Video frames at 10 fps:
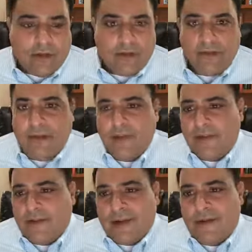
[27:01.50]
person in the
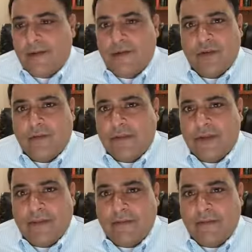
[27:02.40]
family is like, I don't know what you're
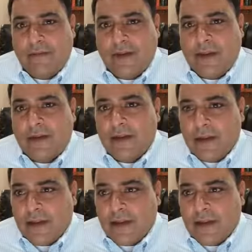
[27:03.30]
complaining about, I feel fine.